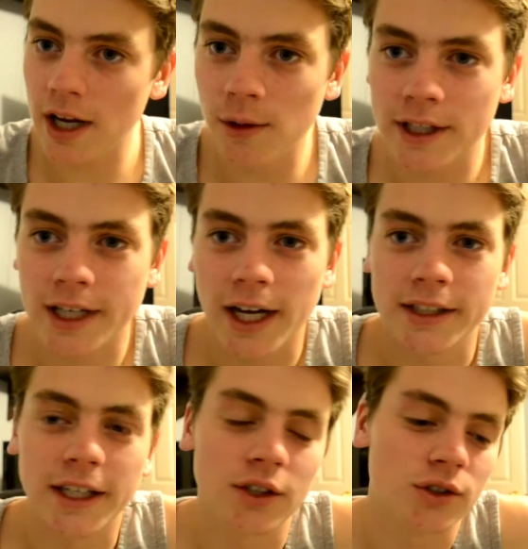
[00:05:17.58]
anyways,
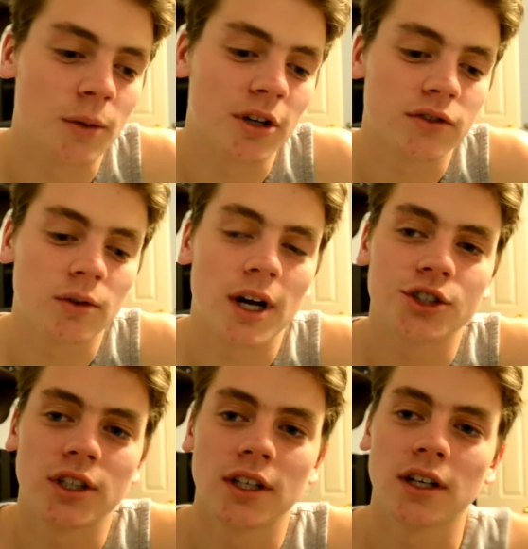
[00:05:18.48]
guys, thank you so much for
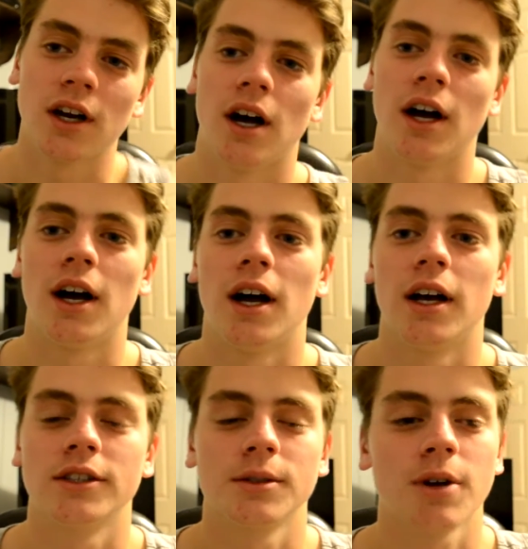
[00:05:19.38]
watching.
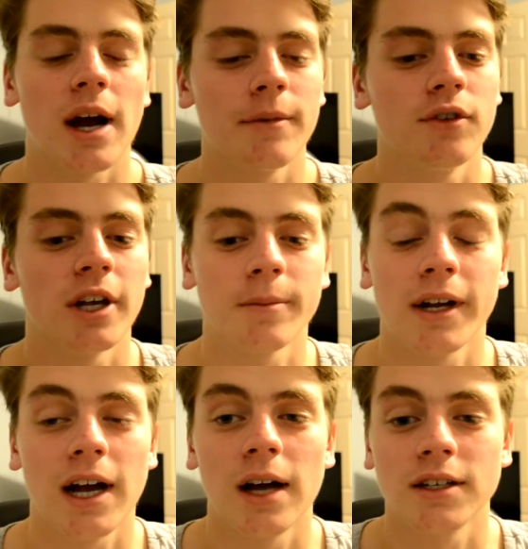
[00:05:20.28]
Subscribe if you like my
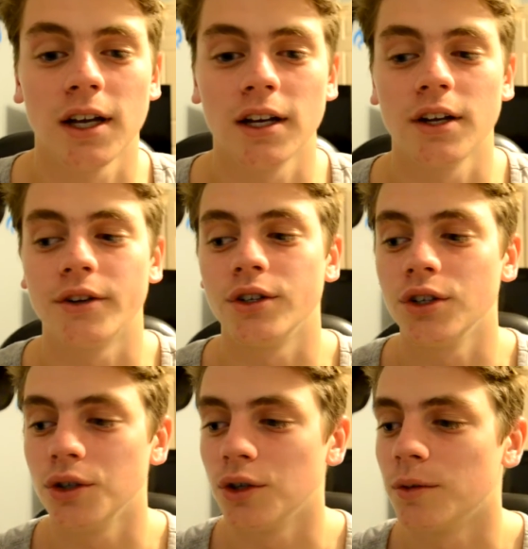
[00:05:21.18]
content and you're
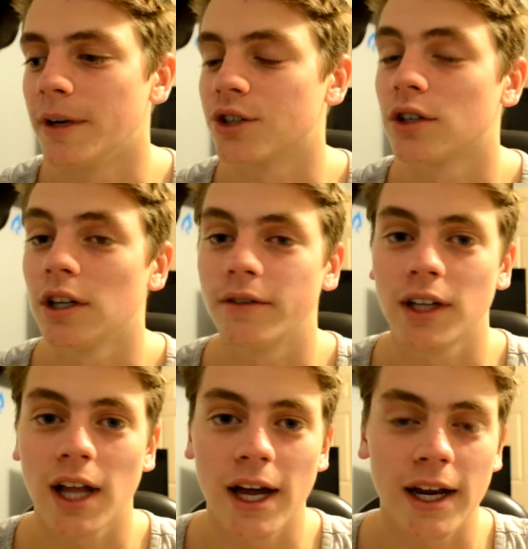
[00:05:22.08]
new. Make sure to leave a
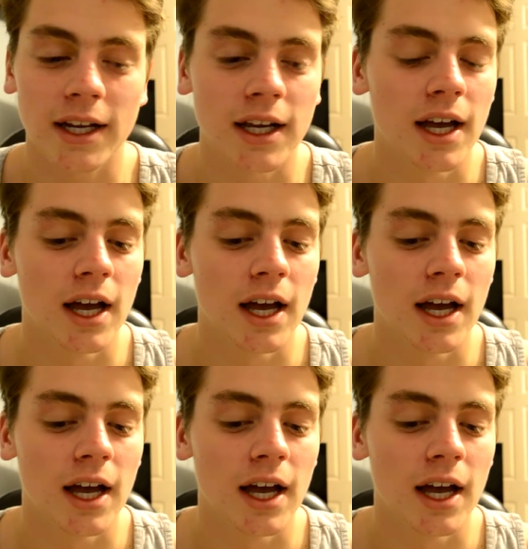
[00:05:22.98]
like.